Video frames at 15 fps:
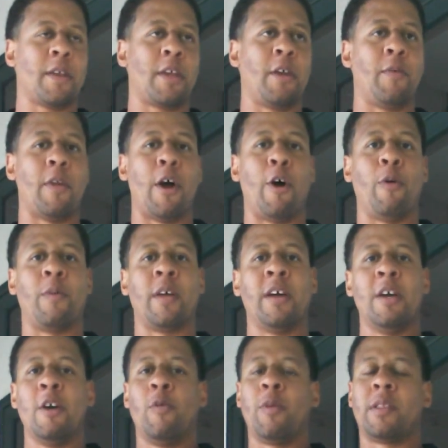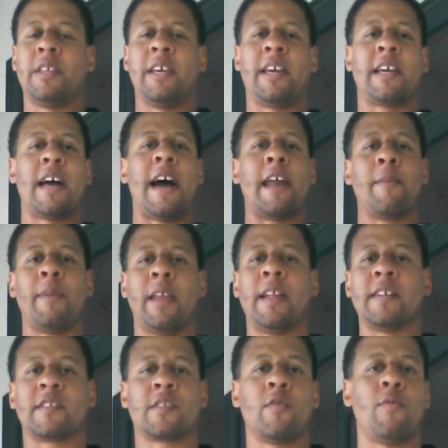With the economy
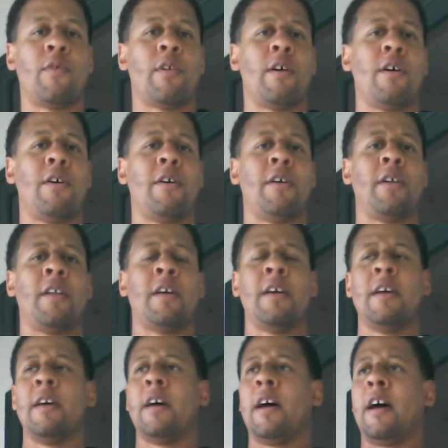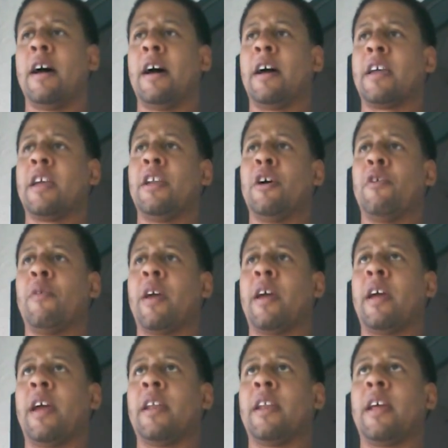that's going on,
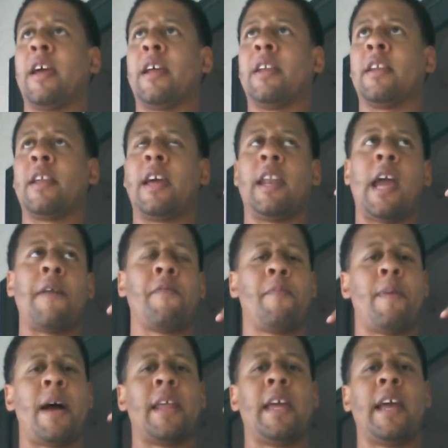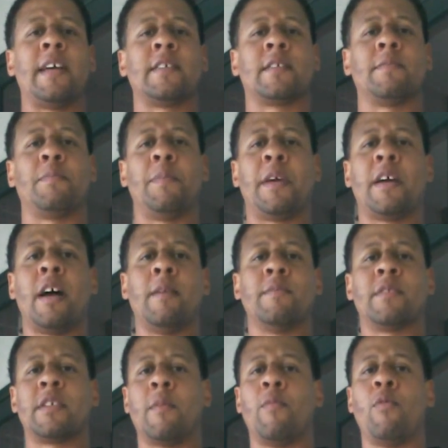and everybody has become
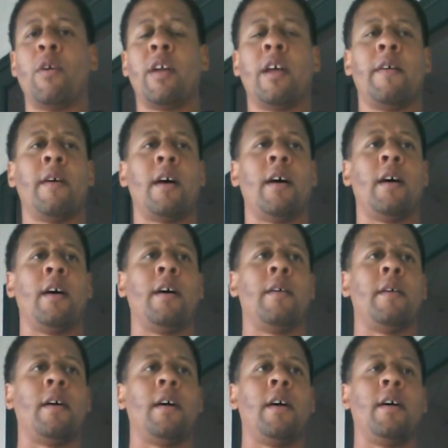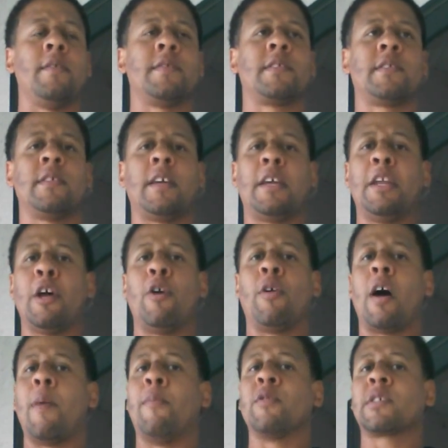somewhat,
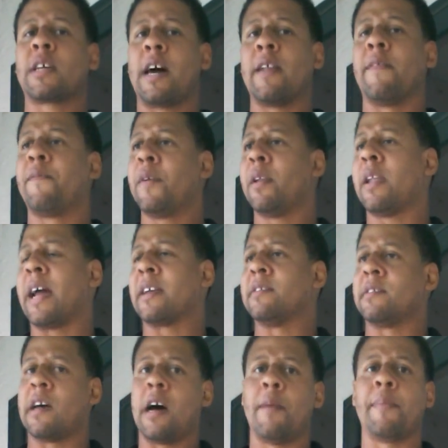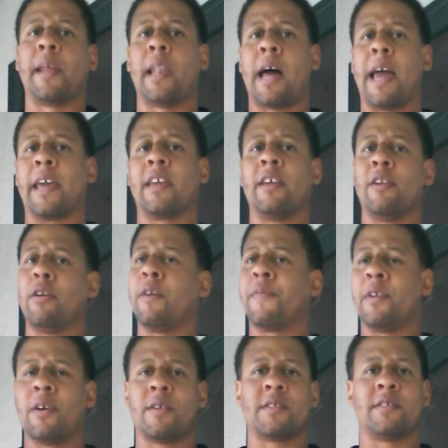almost kind of feel like zombie-like. If you
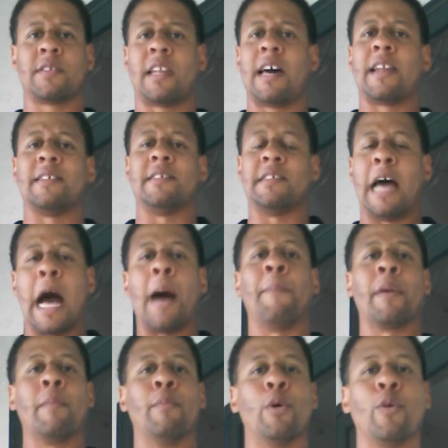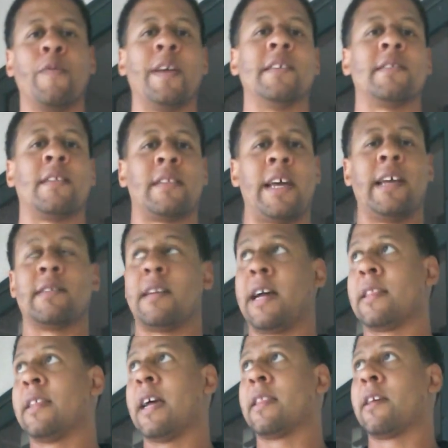notice, there's a lot of zombie movies and things
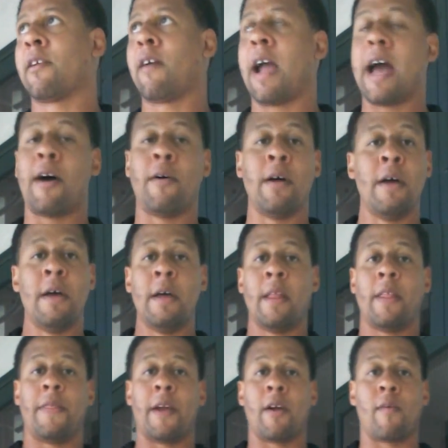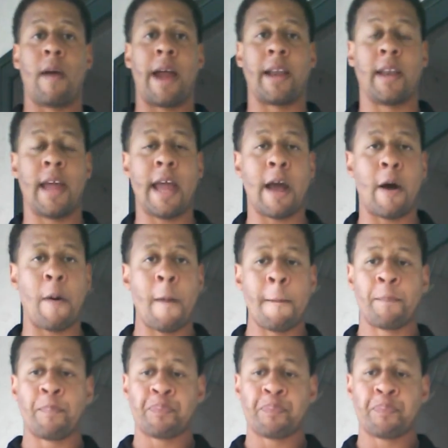like that are out there right now,